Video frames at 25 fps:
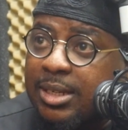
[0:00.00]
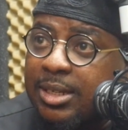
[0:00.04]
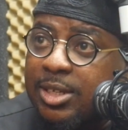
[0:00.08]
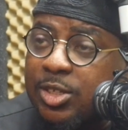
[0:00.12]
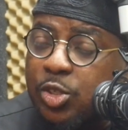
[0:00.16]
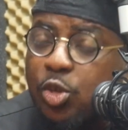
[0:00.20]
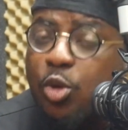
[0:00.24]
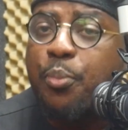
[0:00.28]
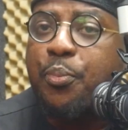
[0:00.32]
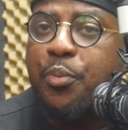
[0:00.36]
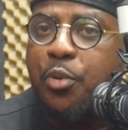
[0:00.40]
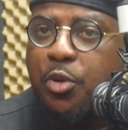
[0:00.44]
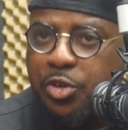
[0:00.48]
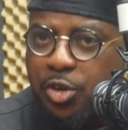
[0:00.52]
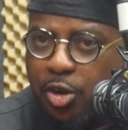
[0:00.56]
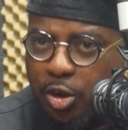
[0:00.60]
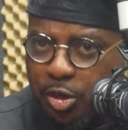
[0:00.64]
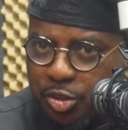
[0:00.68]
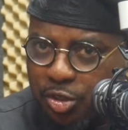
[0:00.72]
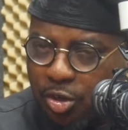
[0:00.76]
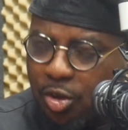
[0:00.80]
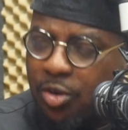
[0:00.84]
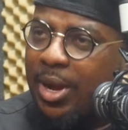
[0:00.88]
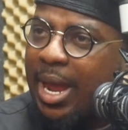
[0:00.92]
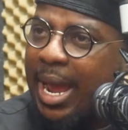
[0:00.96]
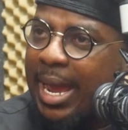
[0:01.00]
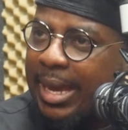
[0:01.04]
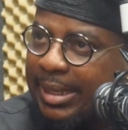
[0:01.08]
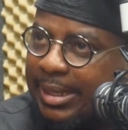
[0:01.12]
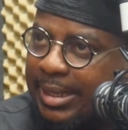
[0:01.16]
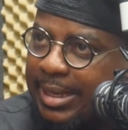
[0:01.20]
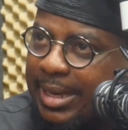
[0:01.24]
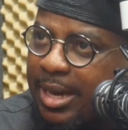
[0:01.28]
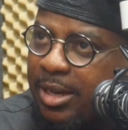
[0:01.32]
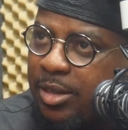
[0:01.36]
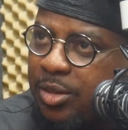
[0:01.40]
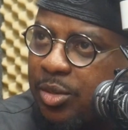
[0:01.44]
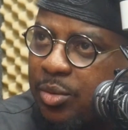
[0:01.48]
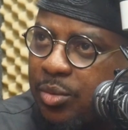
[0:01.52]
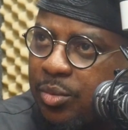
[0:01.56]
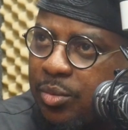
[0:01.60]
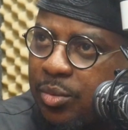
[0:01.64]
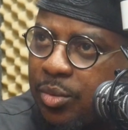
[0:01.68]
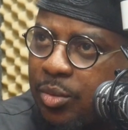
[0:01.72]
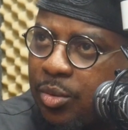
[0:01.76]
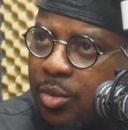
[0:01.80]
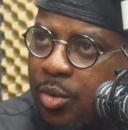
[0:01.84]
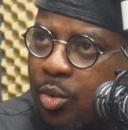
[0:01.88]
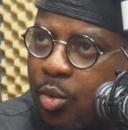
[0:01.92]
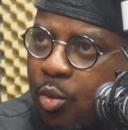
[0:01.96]
So production, I hear you,
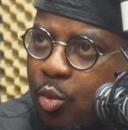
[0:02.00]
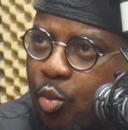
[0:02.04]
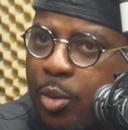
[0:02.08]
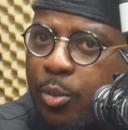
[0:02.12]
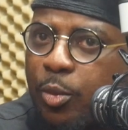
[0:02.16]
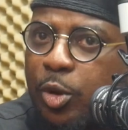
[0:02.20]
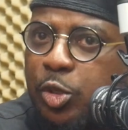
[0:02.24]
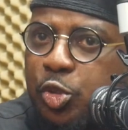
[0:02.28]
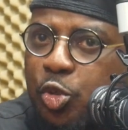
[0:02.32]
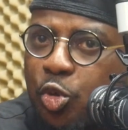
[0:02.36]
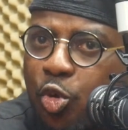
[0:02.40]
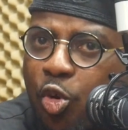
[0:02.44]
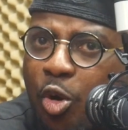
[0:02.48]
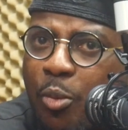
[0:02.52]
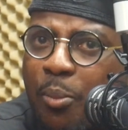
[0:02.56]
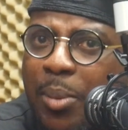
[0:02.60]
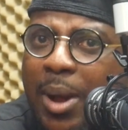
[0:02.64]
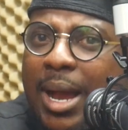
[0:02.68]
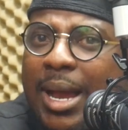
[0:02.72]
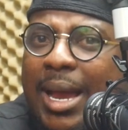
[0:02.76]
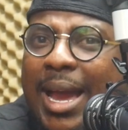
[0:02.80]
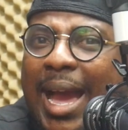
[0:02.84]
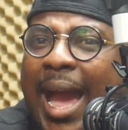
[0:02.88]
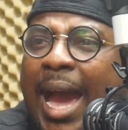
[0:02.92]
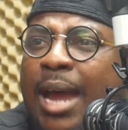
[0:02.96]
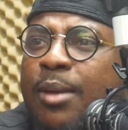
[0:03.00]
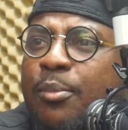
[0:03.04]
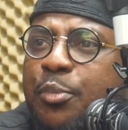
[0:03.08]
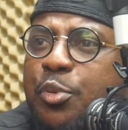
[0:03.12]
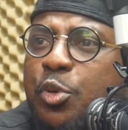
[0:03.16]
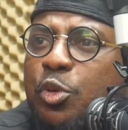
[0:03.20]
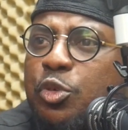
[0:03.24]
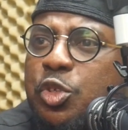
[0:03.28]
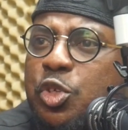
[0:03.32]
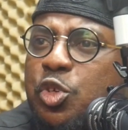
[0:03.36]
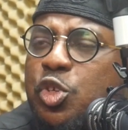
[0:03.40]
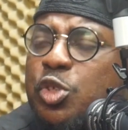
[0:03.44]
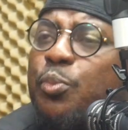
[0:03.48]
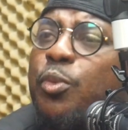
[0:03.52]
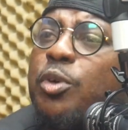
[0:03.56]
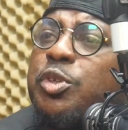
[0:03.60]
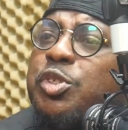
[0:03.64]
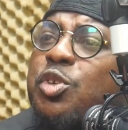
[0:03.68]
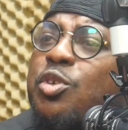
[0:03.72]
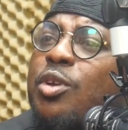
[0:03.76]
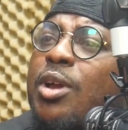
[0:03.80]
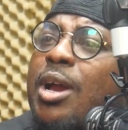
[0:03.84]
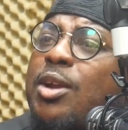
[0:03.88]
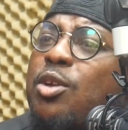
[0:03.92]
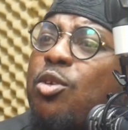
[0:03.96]
we must go back and produce, but
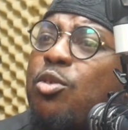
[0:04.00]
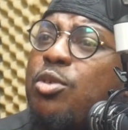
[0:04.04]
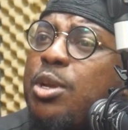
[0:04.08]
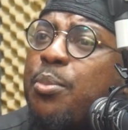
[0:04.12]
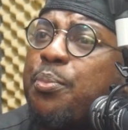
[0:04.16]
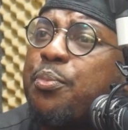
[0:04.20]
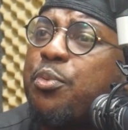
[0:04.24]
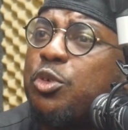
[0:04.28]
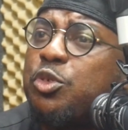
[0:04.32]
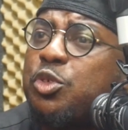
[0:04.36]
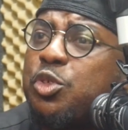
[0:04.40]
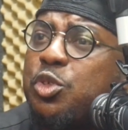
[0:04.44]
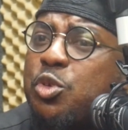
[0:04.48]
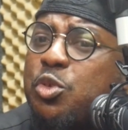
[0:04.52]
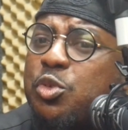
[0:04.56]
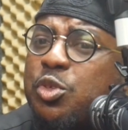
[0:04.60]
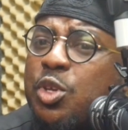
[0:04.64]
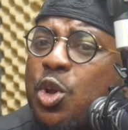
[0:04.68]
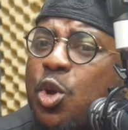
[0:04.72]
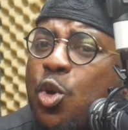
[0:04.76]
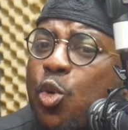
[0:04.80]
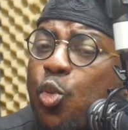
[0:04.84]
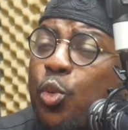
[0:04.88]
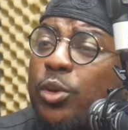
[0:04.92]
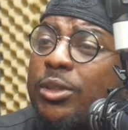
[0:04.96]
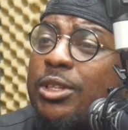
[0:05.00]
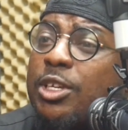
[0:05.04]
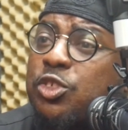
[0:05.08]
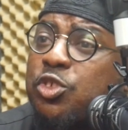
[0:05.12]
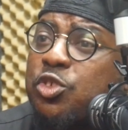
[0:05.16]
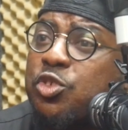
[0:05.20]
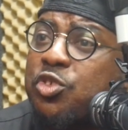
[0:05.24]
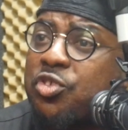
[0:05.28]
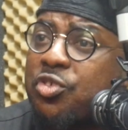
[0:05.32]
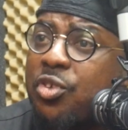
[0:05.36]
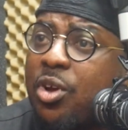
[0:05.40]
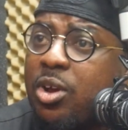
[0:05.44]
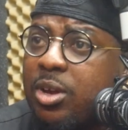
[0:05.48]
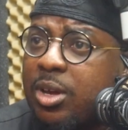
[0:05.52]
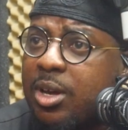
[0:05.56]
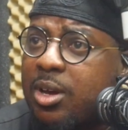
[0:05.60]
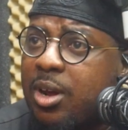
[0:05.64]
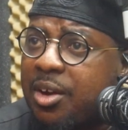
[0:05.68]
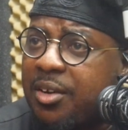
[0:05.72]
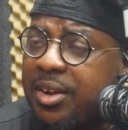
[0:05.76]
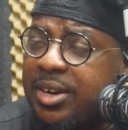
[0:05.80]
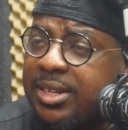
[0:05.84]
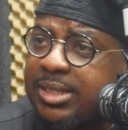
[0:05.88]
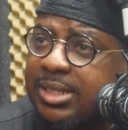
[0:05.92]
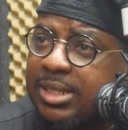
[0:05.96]
you can only produce with a strong
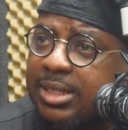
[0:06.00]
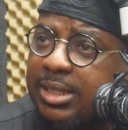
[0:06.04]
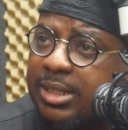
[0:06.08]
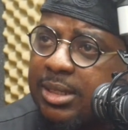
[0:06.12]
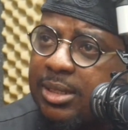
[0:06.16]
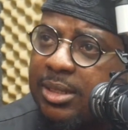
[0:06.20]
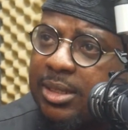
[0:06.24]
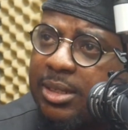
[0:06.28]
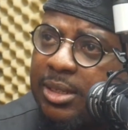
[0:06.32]
currency.